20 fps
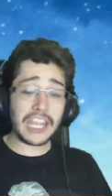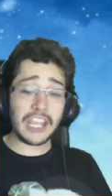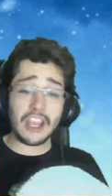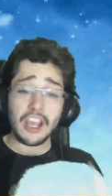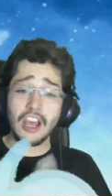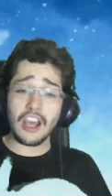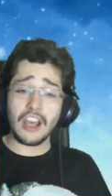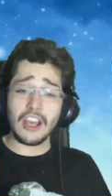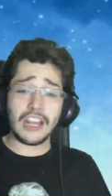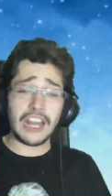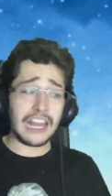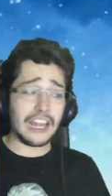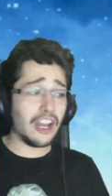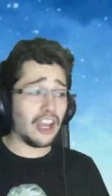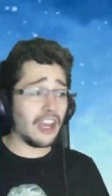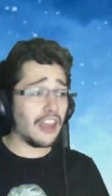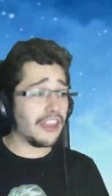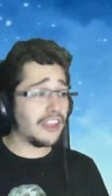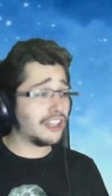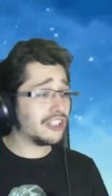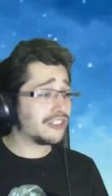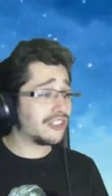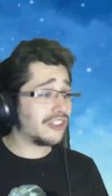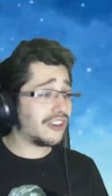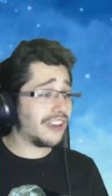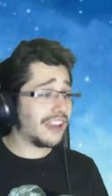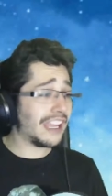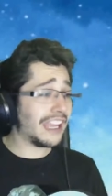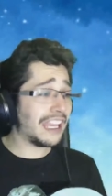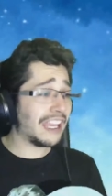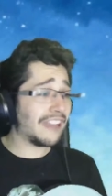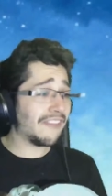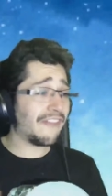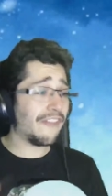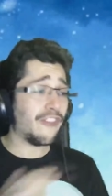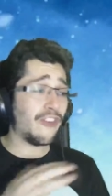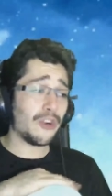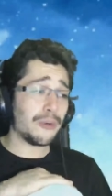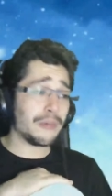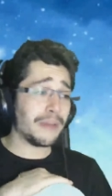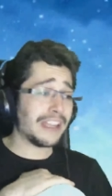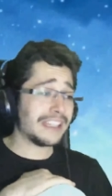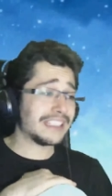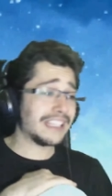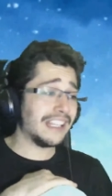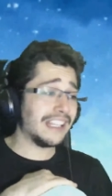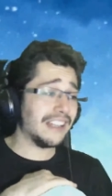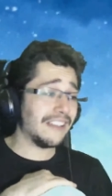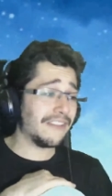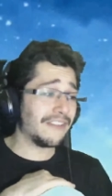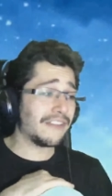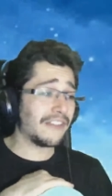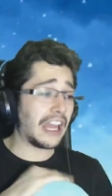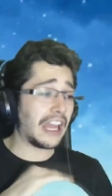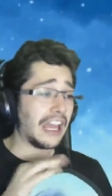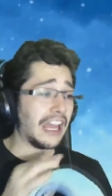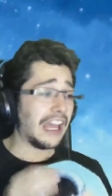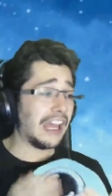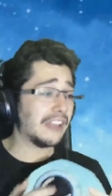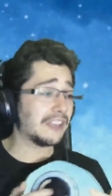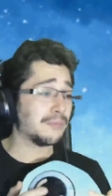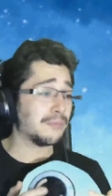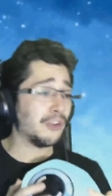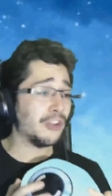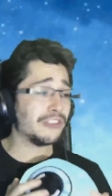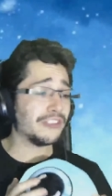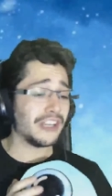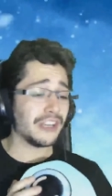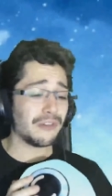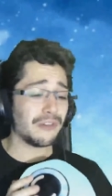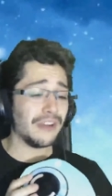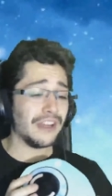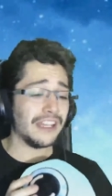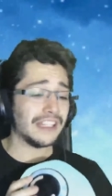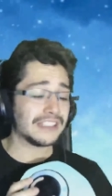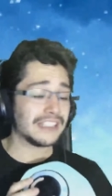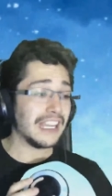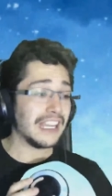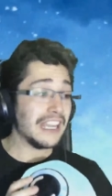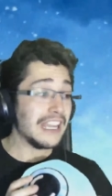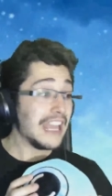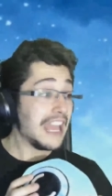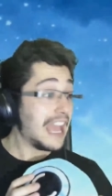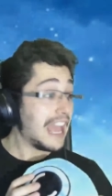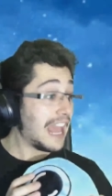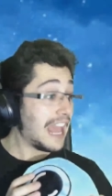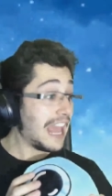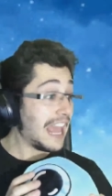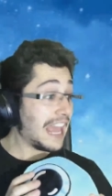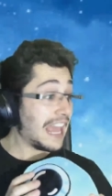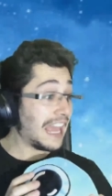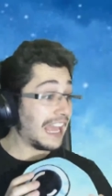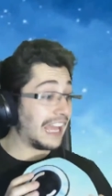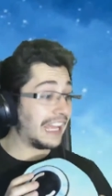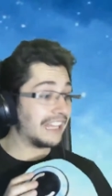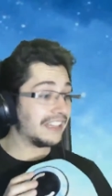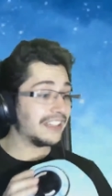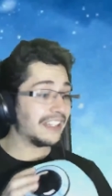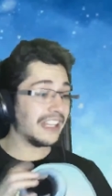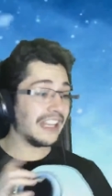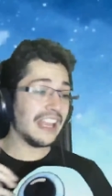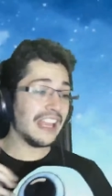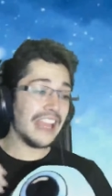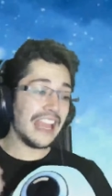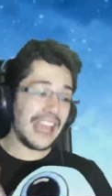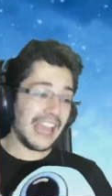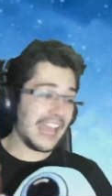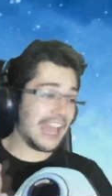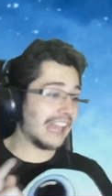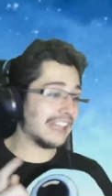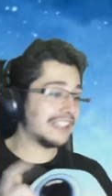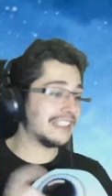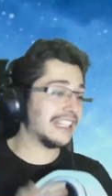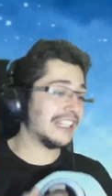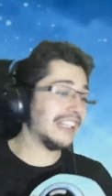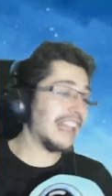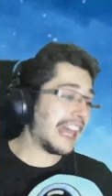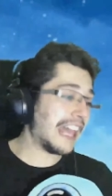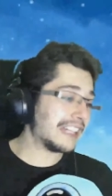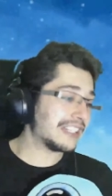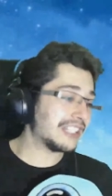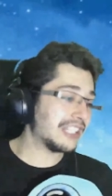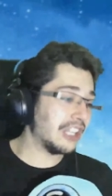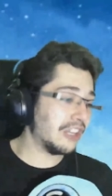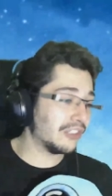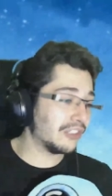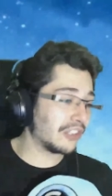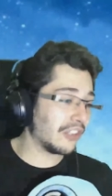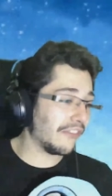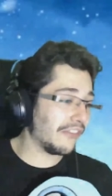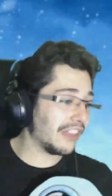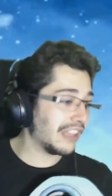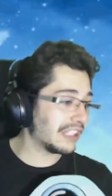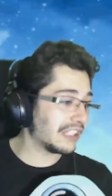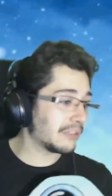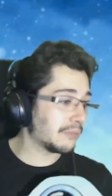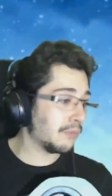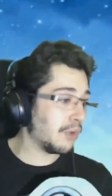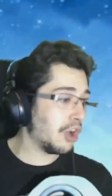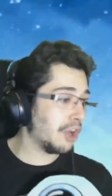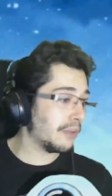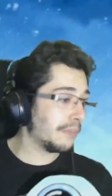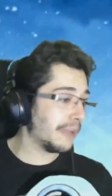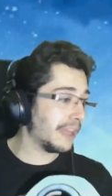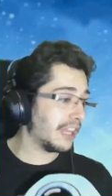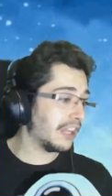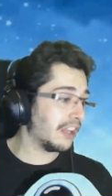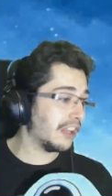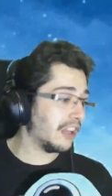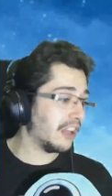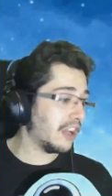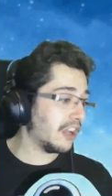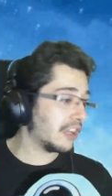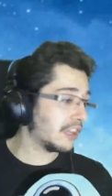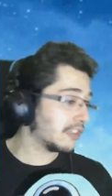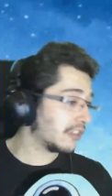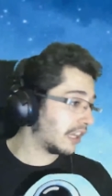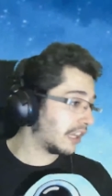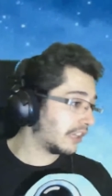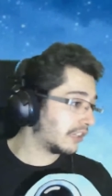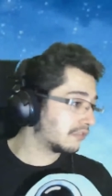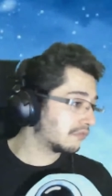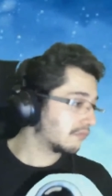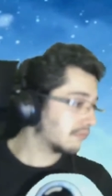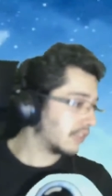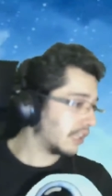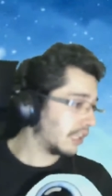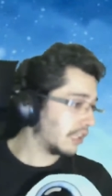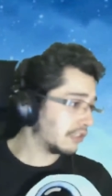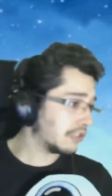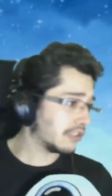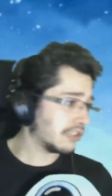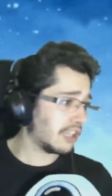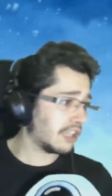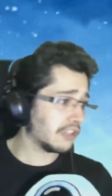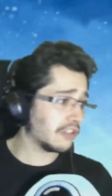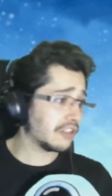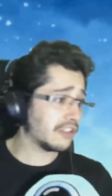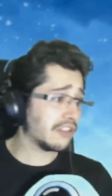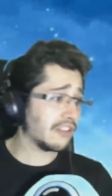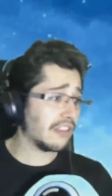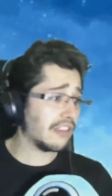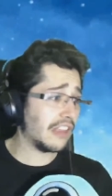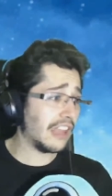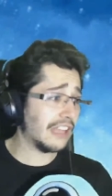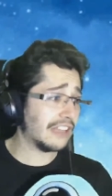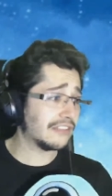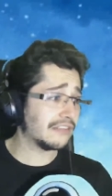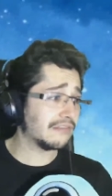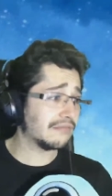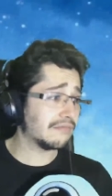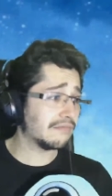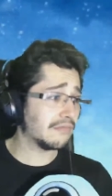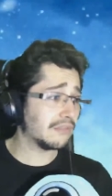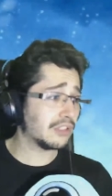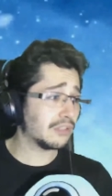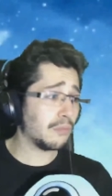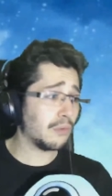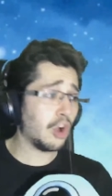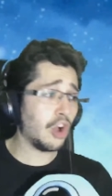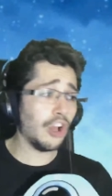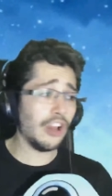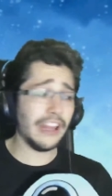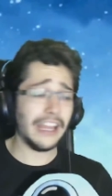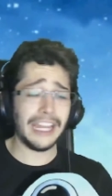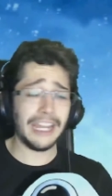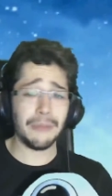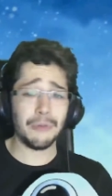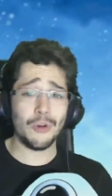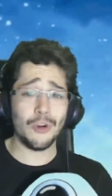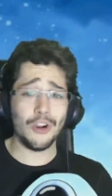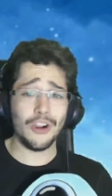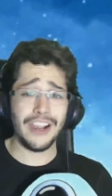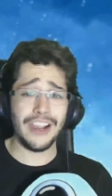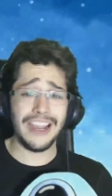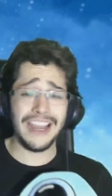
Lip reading: on another drawing for myself, a small request. And as the last note of this small video log, that it's not that small anymore,